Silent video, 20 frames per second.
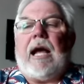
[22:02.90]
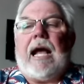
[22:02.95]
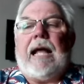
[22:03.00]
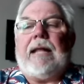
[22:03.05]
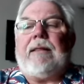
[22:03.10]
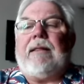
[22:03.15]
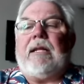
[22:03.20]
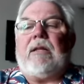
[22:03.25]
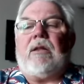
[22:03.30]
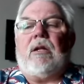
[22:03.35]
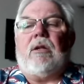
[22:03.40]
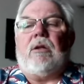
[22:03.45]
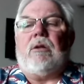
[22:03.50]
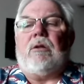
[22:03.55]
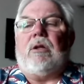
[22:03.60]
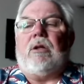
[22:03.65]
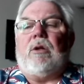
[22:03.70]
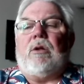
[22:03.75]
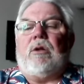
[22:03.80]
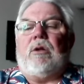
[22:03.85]
think
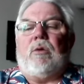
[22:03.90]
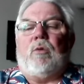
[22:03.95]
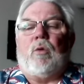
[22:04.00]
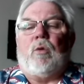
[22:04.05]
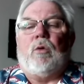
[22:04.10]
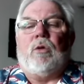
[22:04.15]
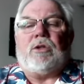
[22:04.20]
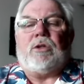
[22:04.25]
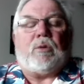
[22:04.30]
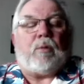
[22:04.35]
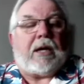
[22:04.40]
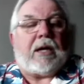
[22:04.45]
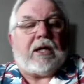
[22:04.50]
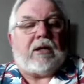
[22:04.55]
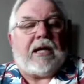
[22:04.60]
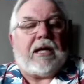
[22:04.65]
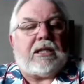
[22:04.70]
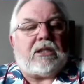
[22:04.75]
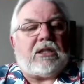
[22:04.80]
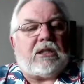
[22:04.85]
the rules and
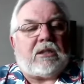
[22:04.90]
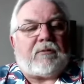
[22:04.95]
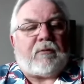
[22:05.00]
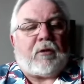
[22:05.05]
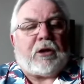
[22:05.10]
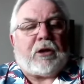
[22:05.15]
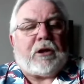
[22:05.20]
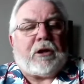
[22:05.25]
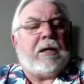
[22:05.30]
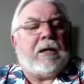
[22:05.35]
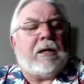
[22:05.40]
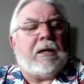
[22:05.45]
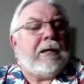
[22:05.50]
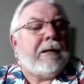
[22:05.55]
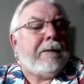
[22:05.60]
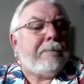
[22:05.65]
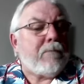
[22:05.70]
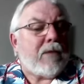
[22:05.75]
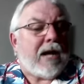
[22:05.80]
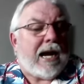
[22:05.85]
regulations for Cuba,
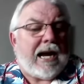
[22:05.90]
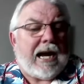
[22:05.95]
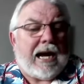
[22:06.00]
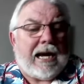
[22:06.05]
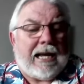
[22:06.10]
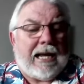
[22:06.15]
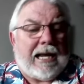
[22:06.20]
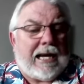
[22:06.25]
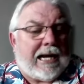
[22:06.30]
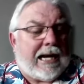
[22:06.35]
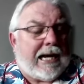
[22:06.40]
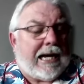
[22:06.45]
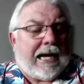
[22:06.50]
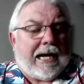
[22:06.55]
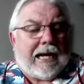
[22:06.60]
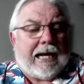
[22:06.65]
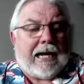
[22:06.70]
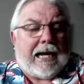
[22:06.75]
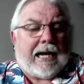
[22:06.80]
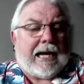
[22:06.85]

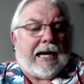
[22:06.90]
I'm